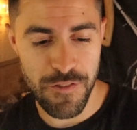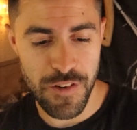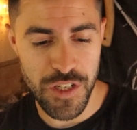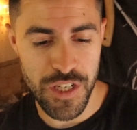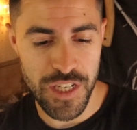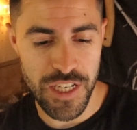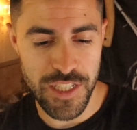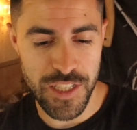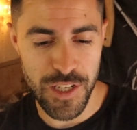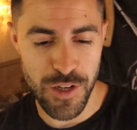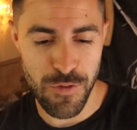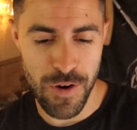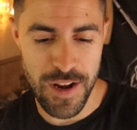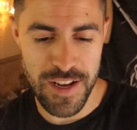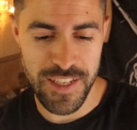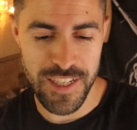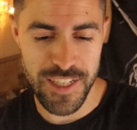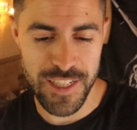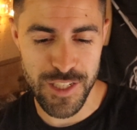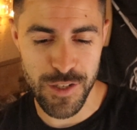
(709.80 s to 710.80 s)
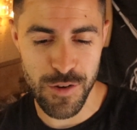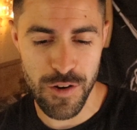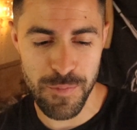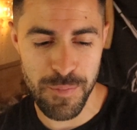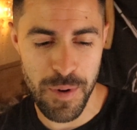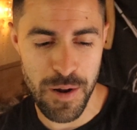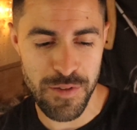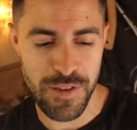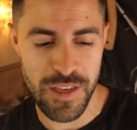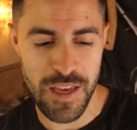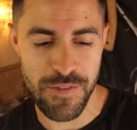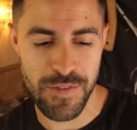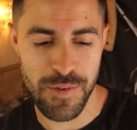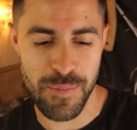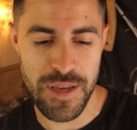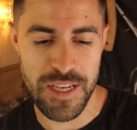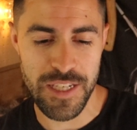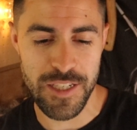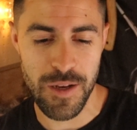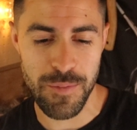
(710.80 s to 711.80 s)
Fishing is the greatest. You have both given
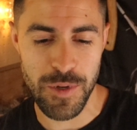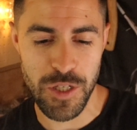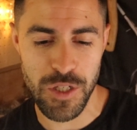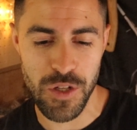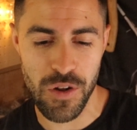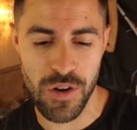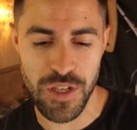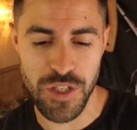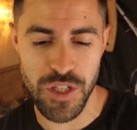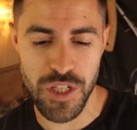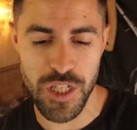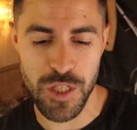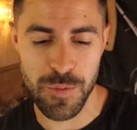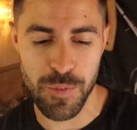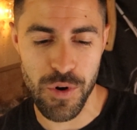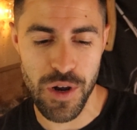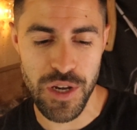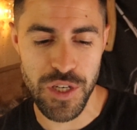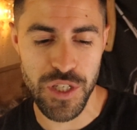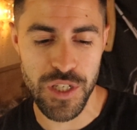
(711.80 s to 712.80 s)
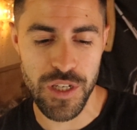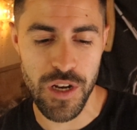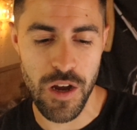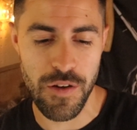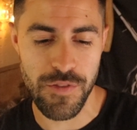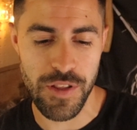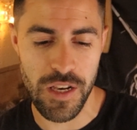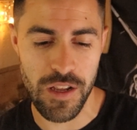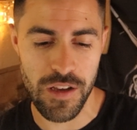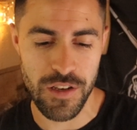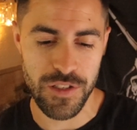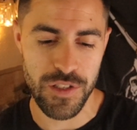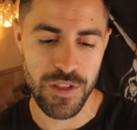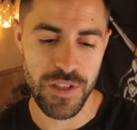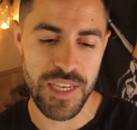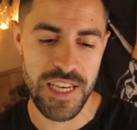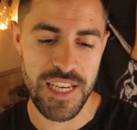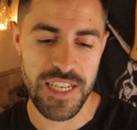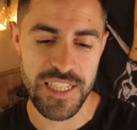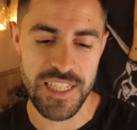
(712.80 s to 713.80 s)
me so much knowledge and inspiration over the last 2
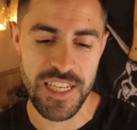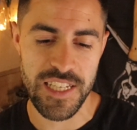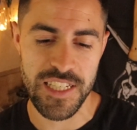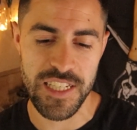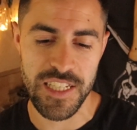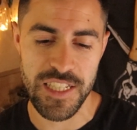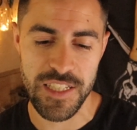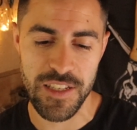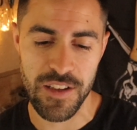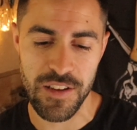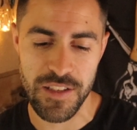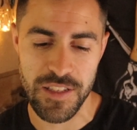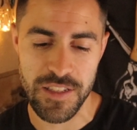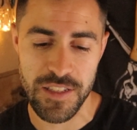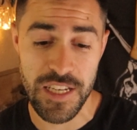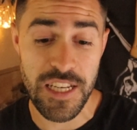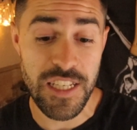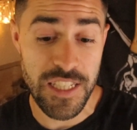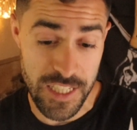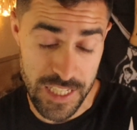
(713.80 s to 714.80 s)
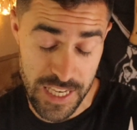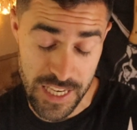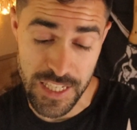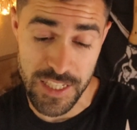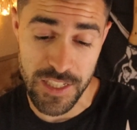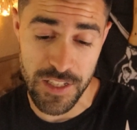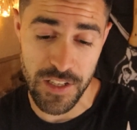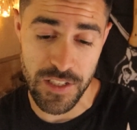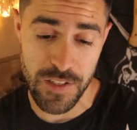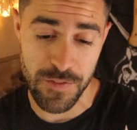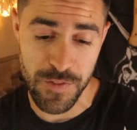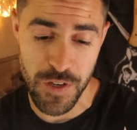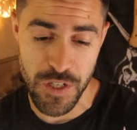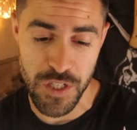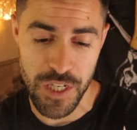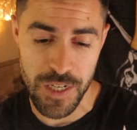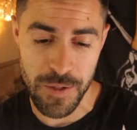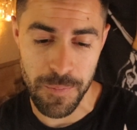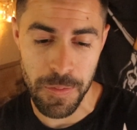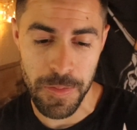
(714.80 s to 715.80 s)
years since he started
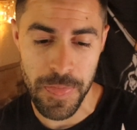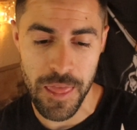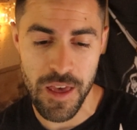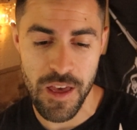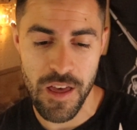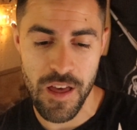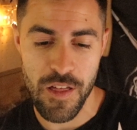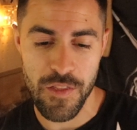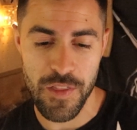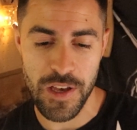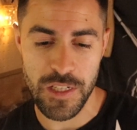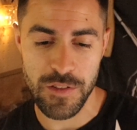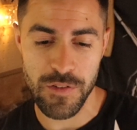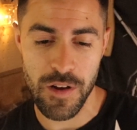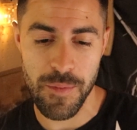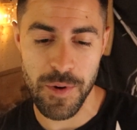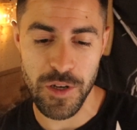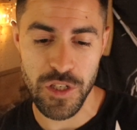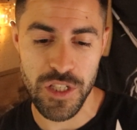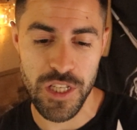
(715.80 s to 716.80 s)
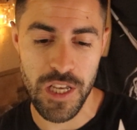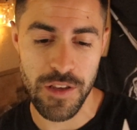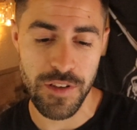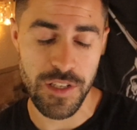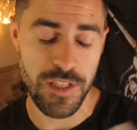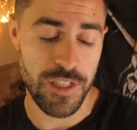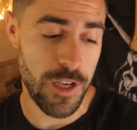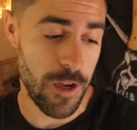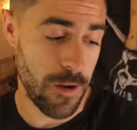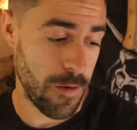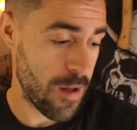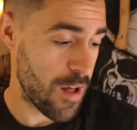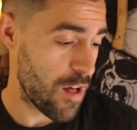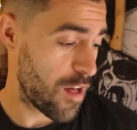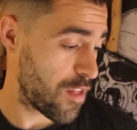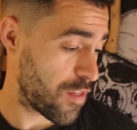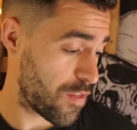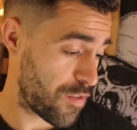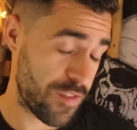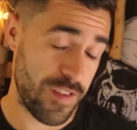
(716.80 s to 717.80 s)
fishing. Thanks very much, Stephen." So,
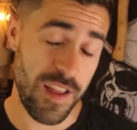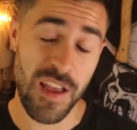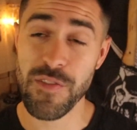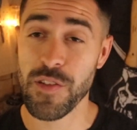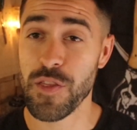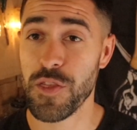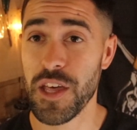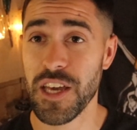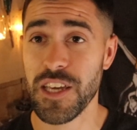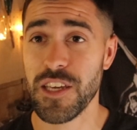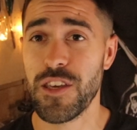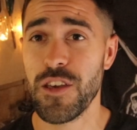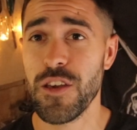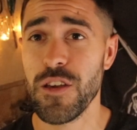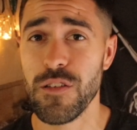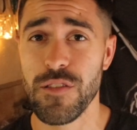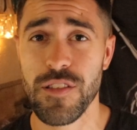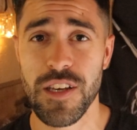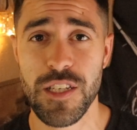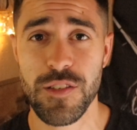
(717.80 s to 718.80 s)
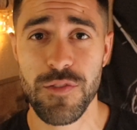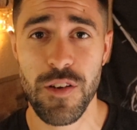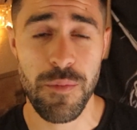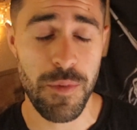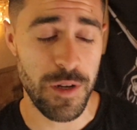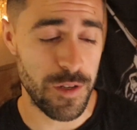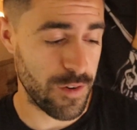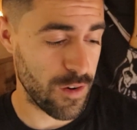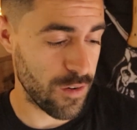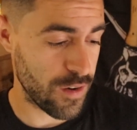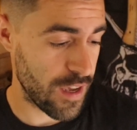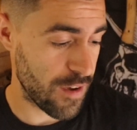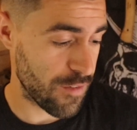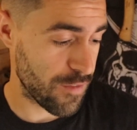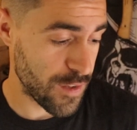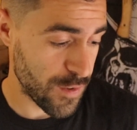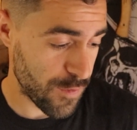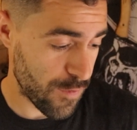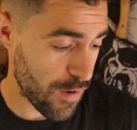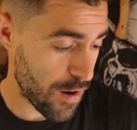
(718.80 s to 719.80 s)
Stephen, thank you. Thanks very much for your
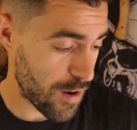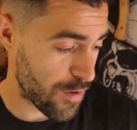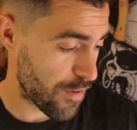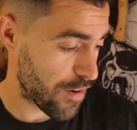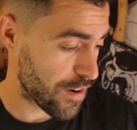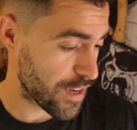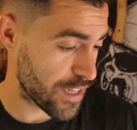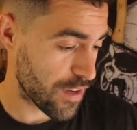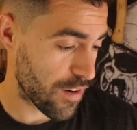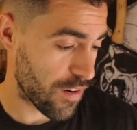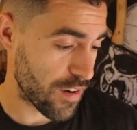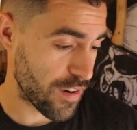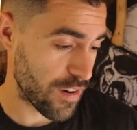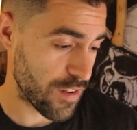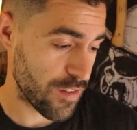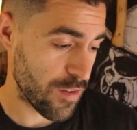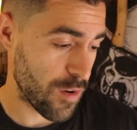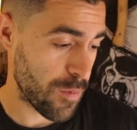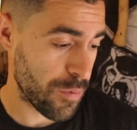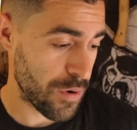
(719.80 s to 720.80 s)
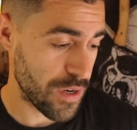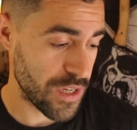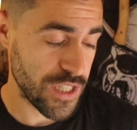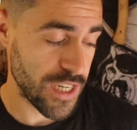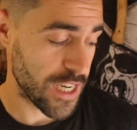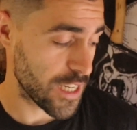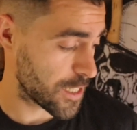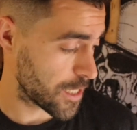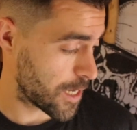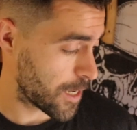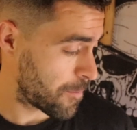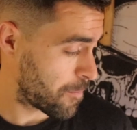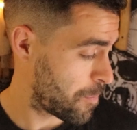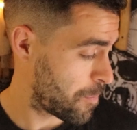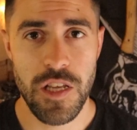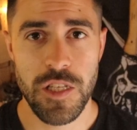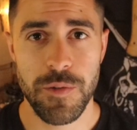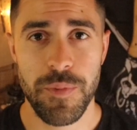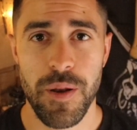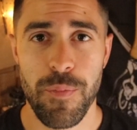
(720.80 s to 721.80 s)
gift. That's very, very kind. I do appreciate it.
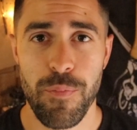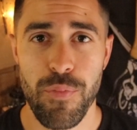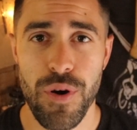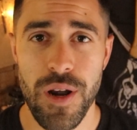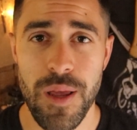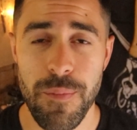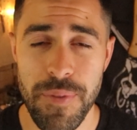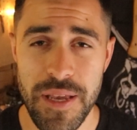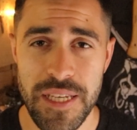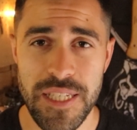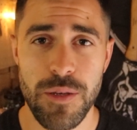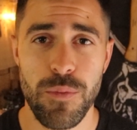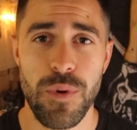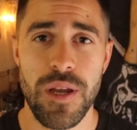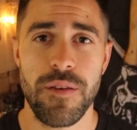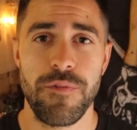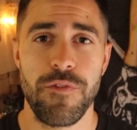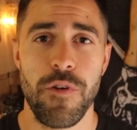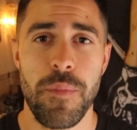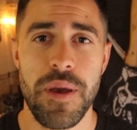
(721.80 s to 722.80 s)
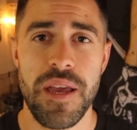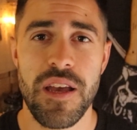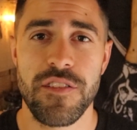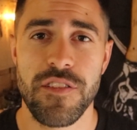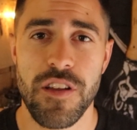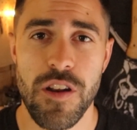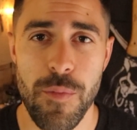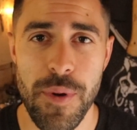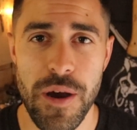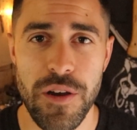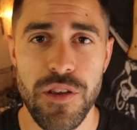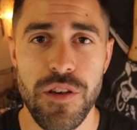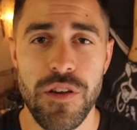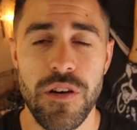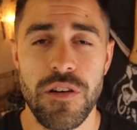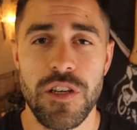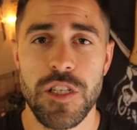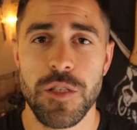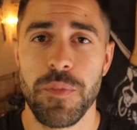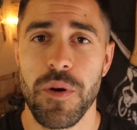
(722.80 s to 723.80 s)
It's been a pretty busy week for me. I don't know about you
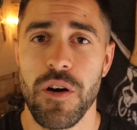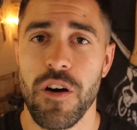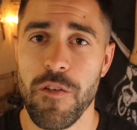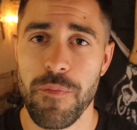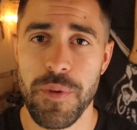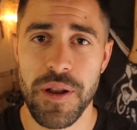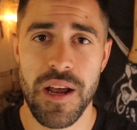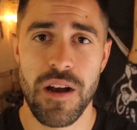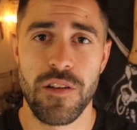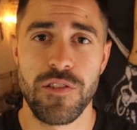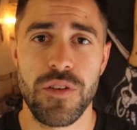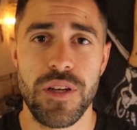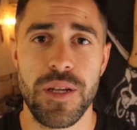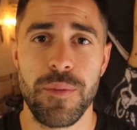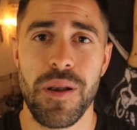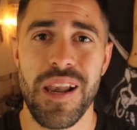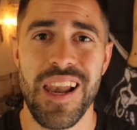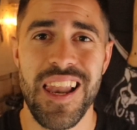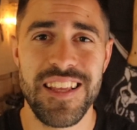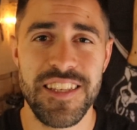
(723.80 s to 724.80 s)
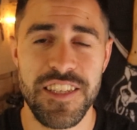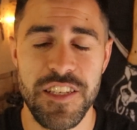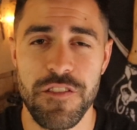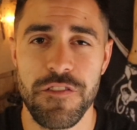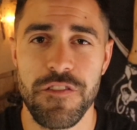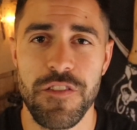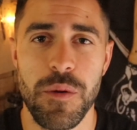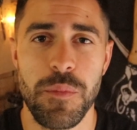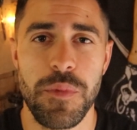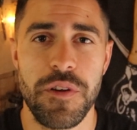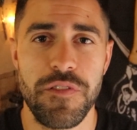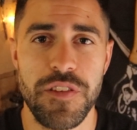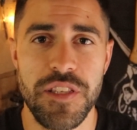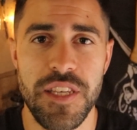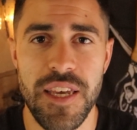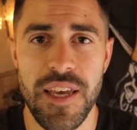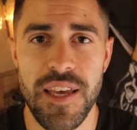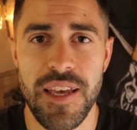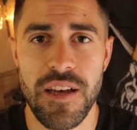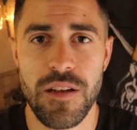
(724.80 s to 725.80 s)
guys, but I've been out doing plenty of filming for
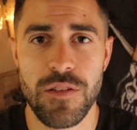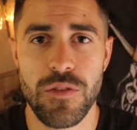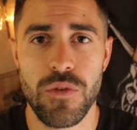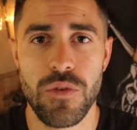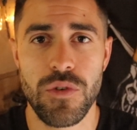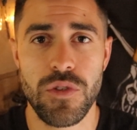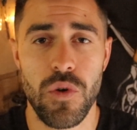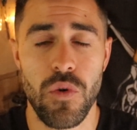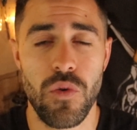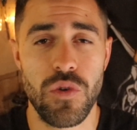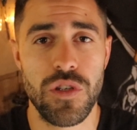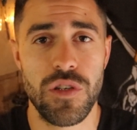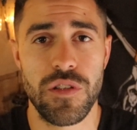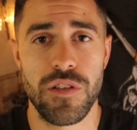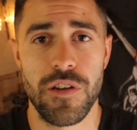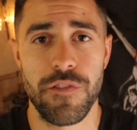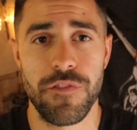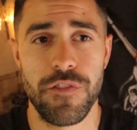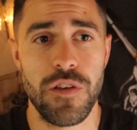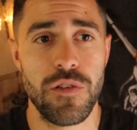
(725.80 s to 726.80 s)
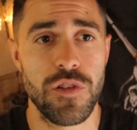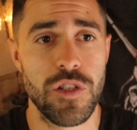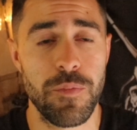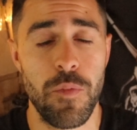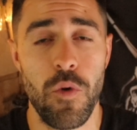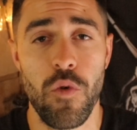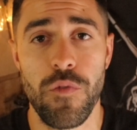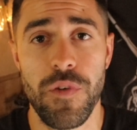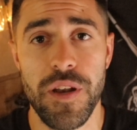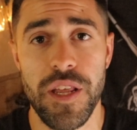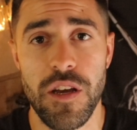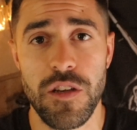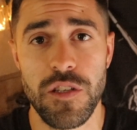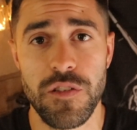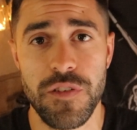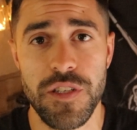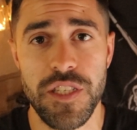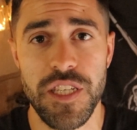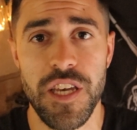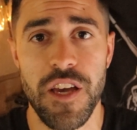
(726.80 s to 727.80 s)
TA Outdoors. Also done a few small videos
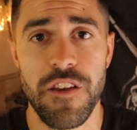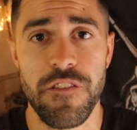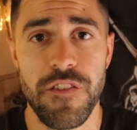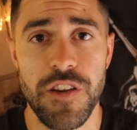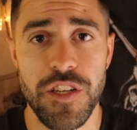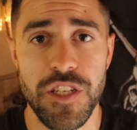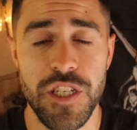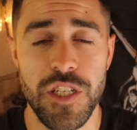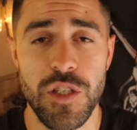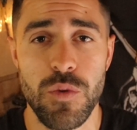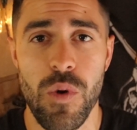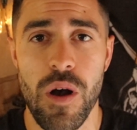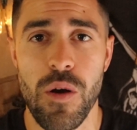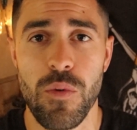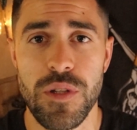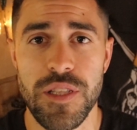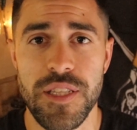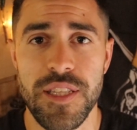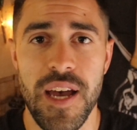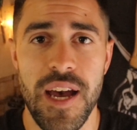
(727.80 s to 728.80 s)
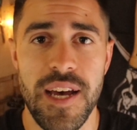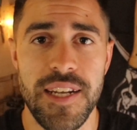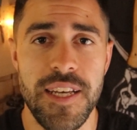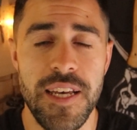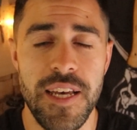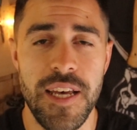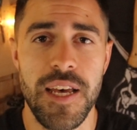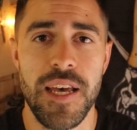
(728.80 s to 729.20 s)
for TA Fishing as well with Dad.